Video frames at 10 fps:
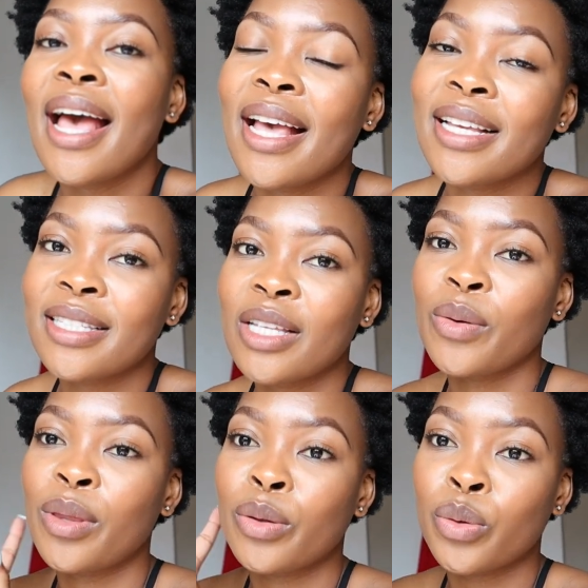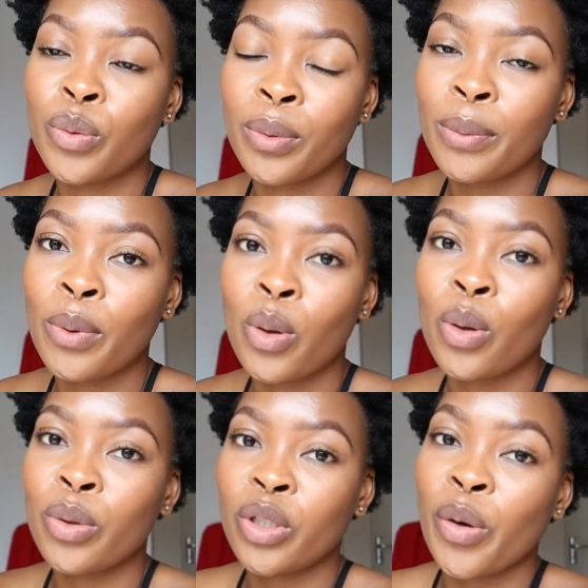I stay with two
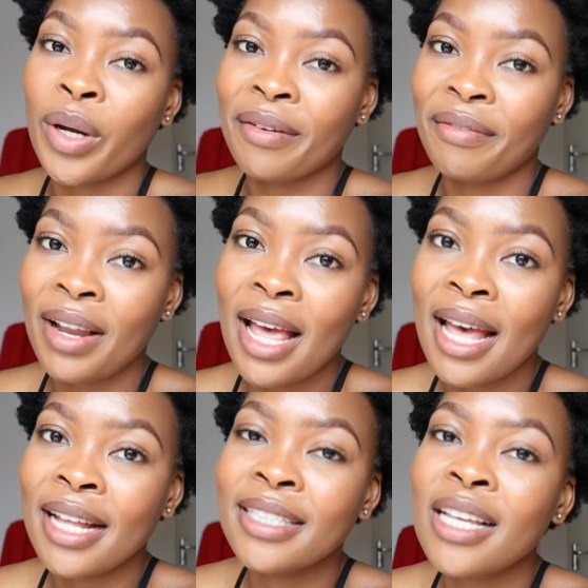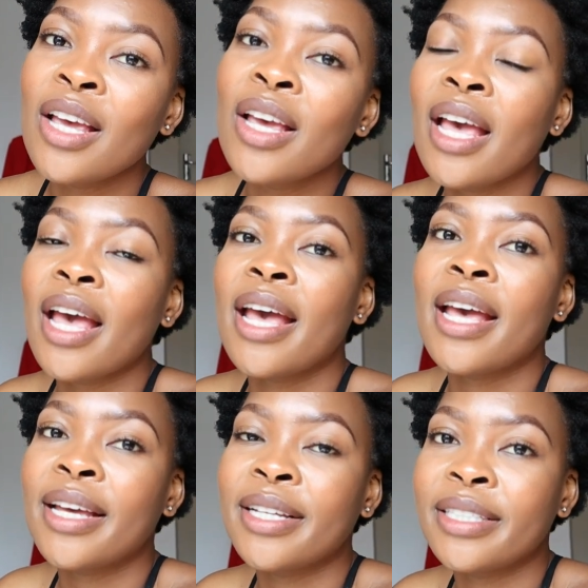people. We're sharing a flat
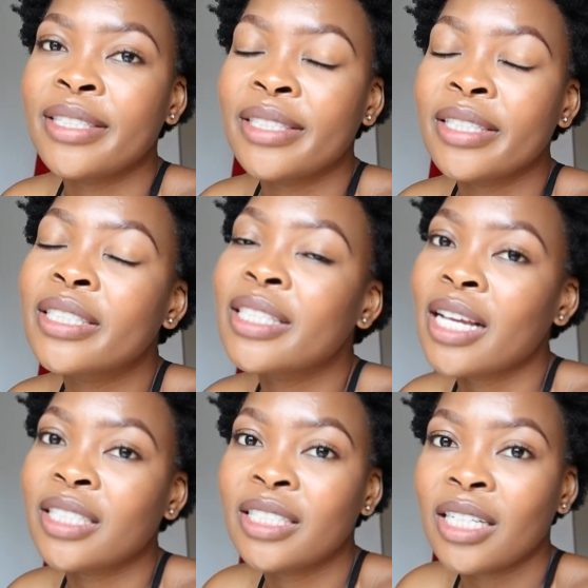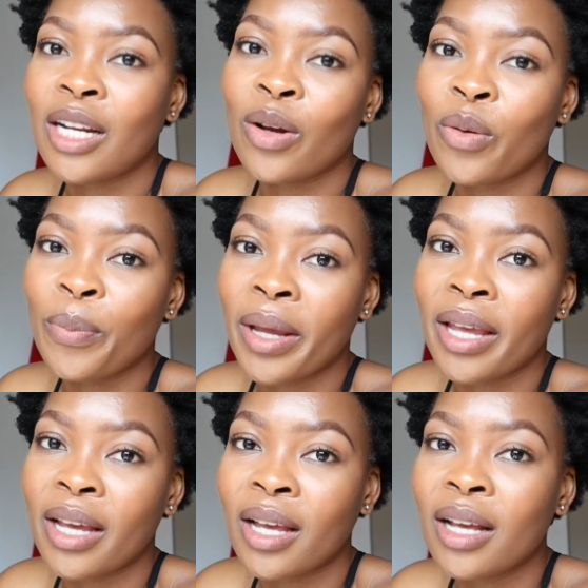and siyashintshana
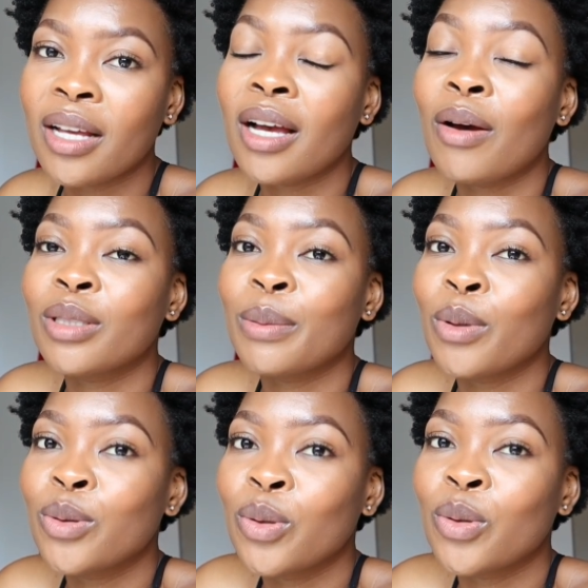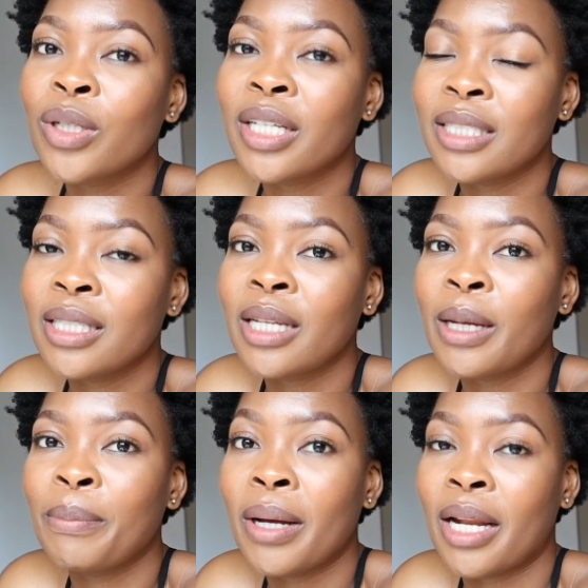ngokupheka. I was supposed to cook
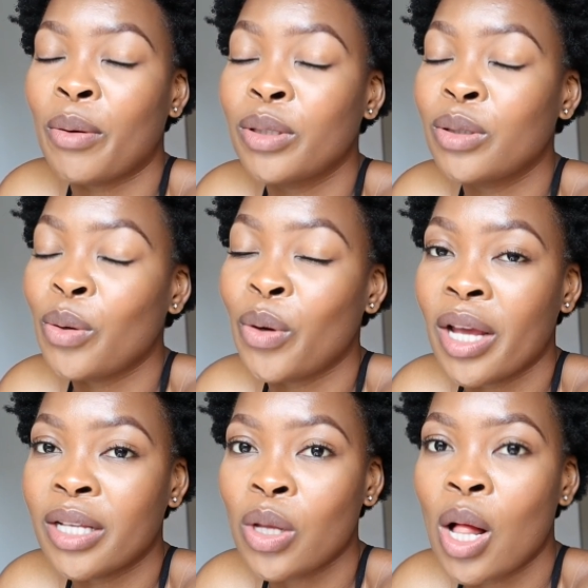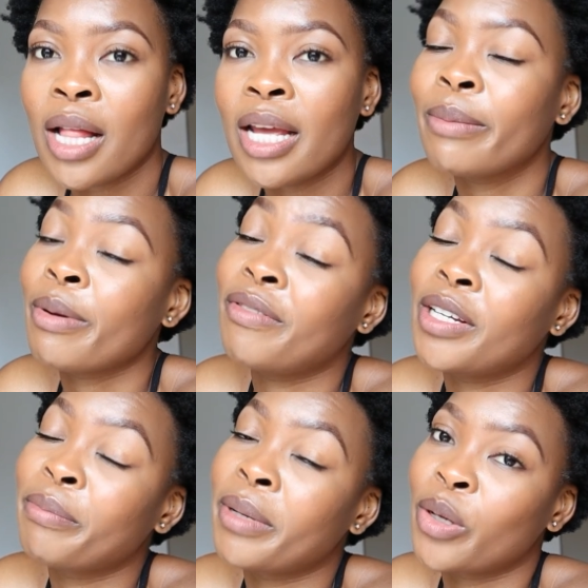yesterday, but I went to the rehearsal and my
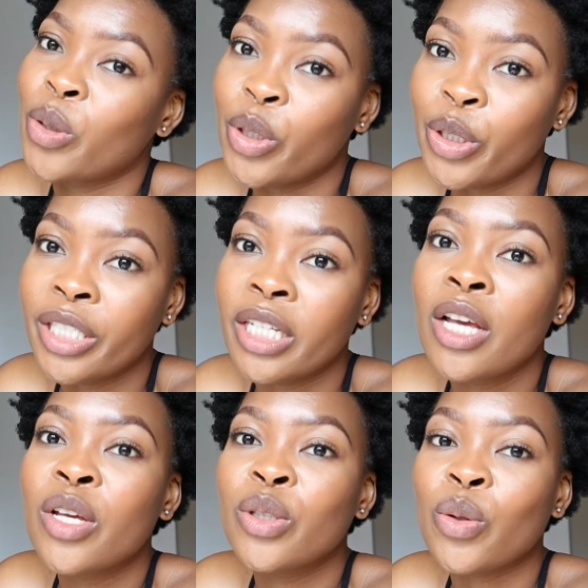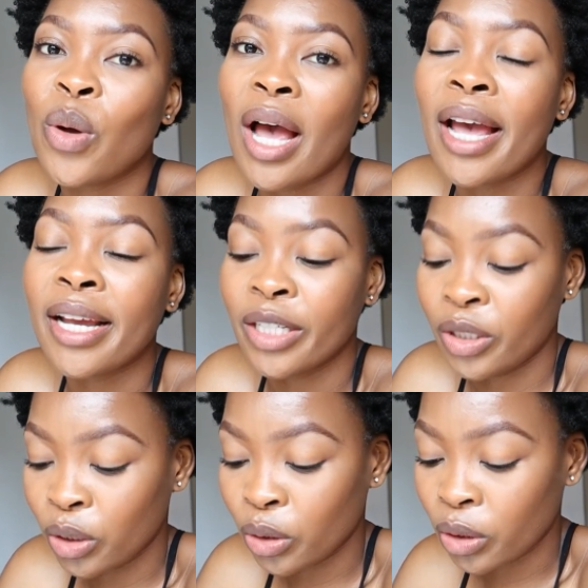flatmate cooked, so I
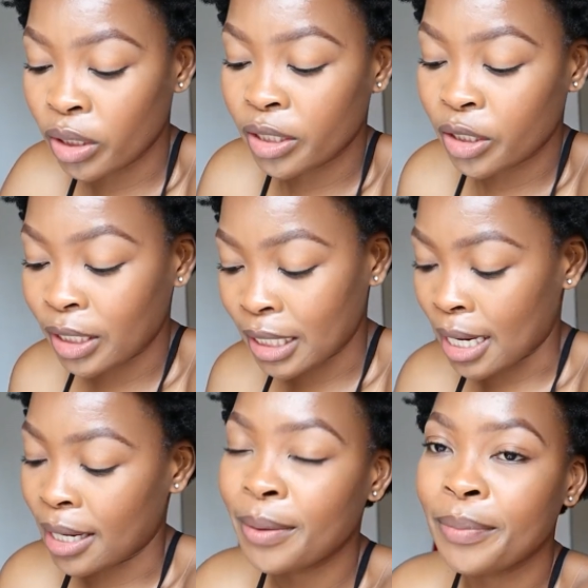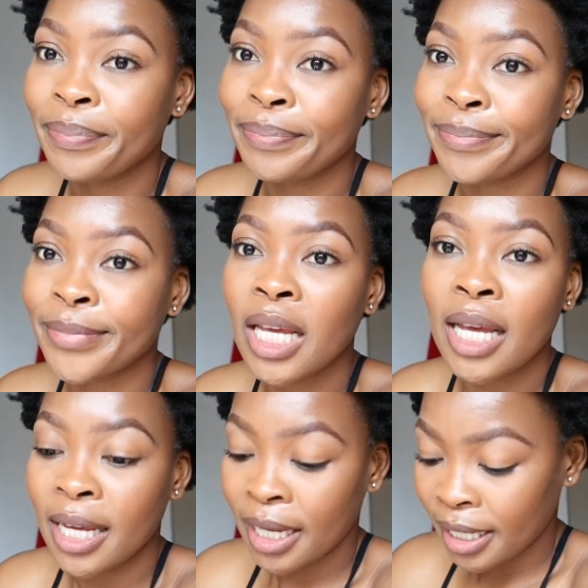should cook today.
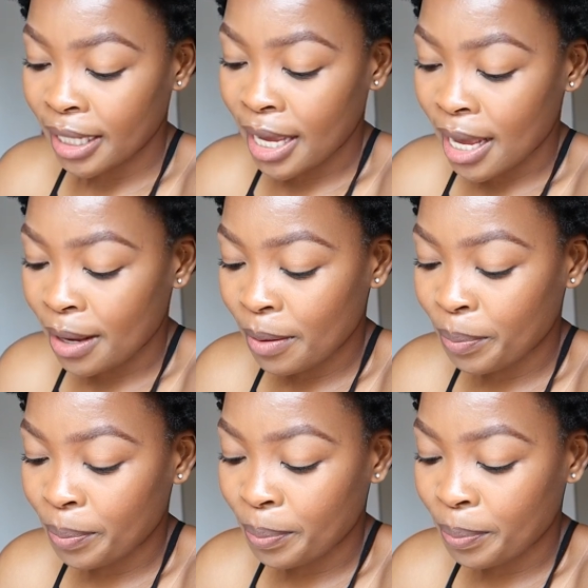Yeah,